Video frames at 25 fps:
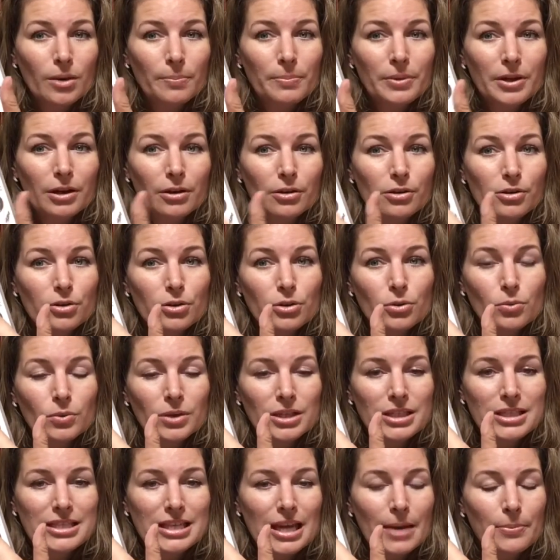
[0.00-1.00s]
up here
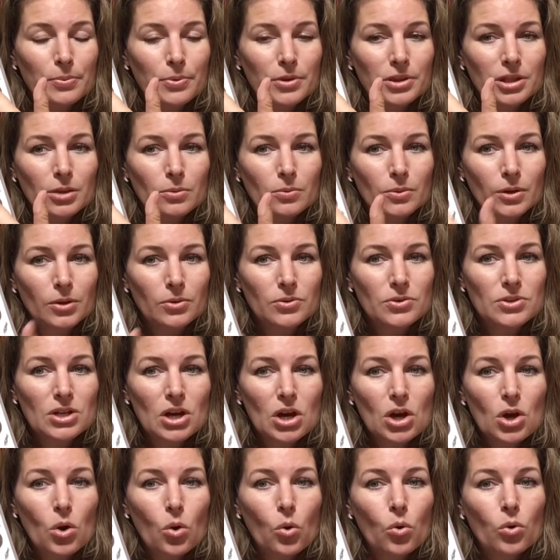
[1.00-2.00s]
3-step with the rose,
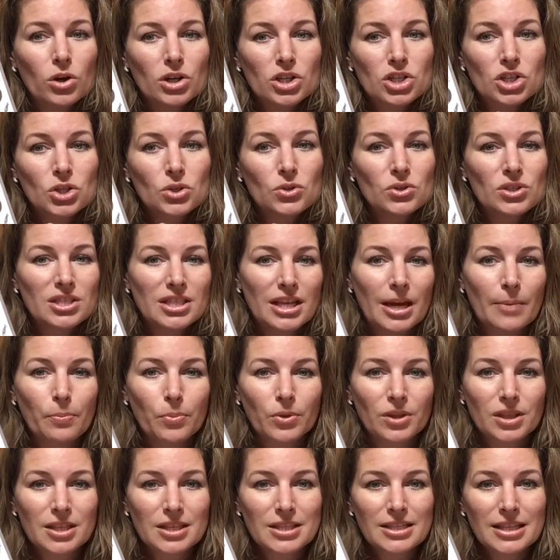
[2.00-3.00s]
or 2-step
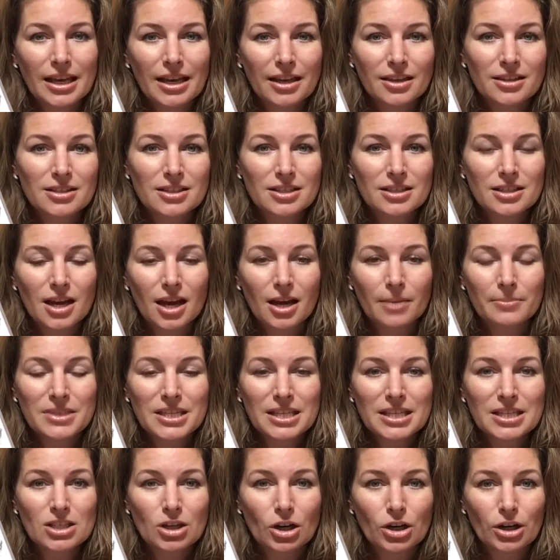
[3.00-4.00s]
with the
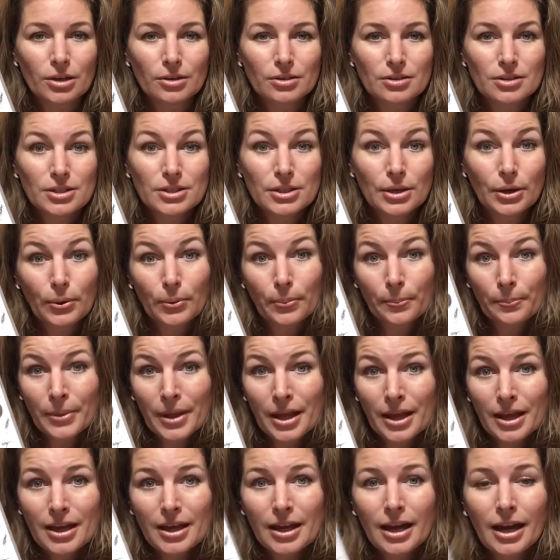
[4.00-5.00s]
sea star. So
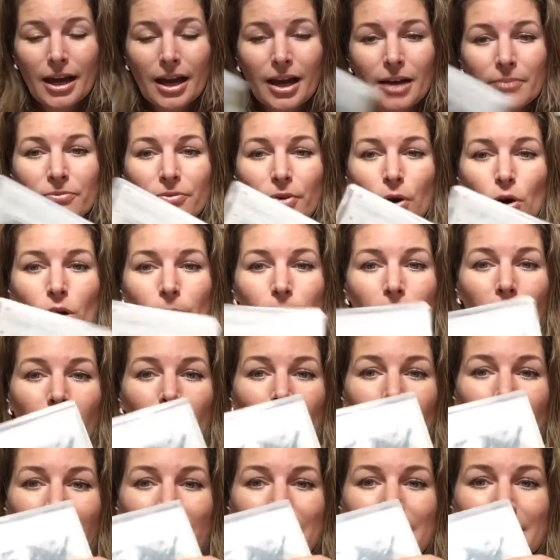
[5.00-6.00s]

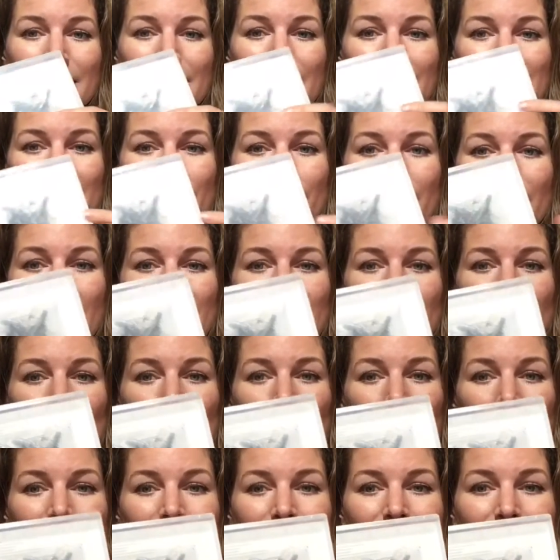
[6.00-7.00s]
photopolymer makes it easy because then you
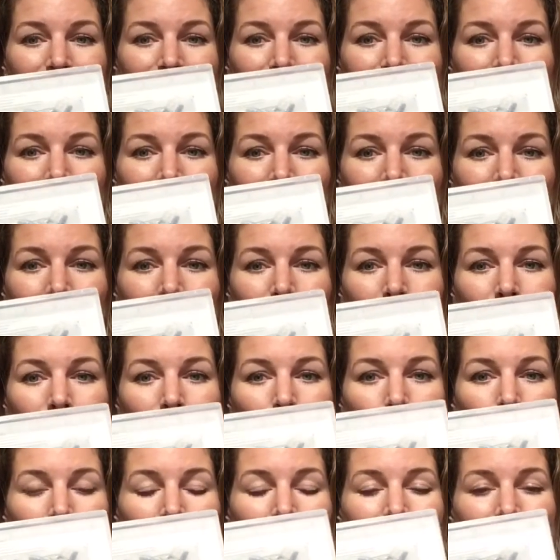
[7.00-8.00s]
can see
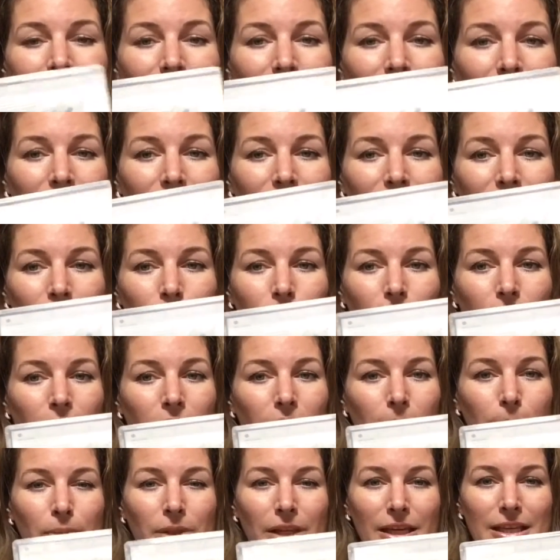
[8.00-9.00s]
exactly where you're going
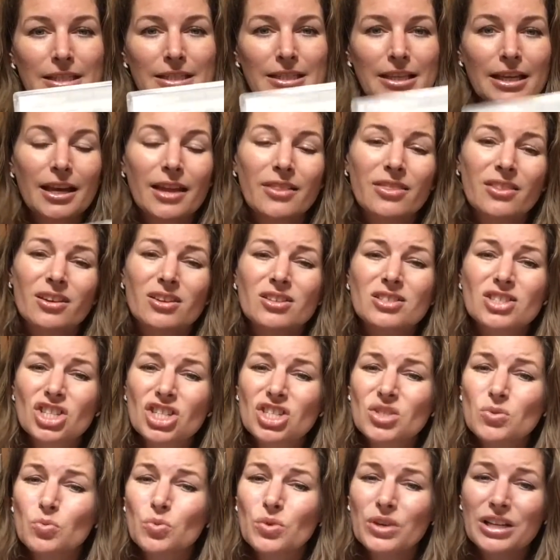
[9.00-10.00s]
to place it, and there's
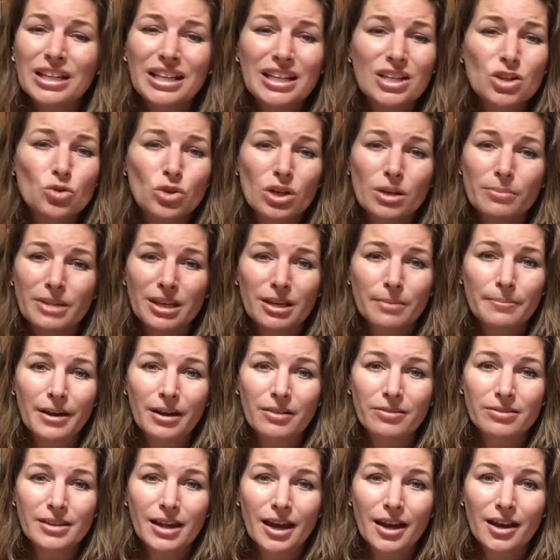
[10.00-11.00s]
just really dreamy
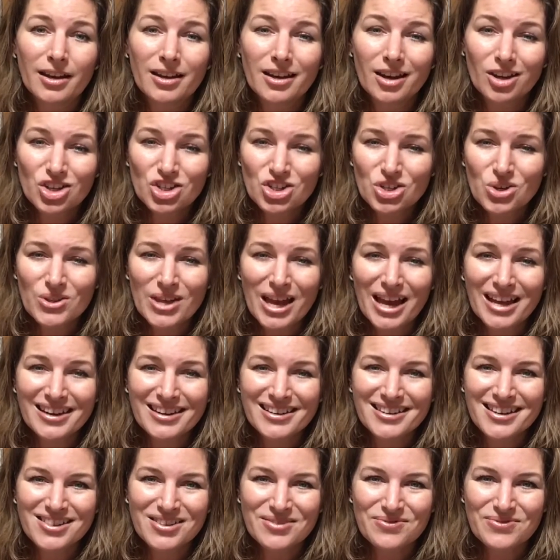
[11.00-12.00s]
about that, and I'll show that in
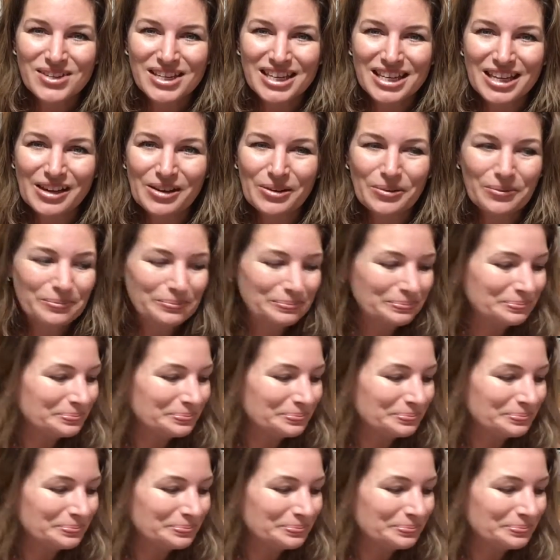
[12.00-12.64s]
another video.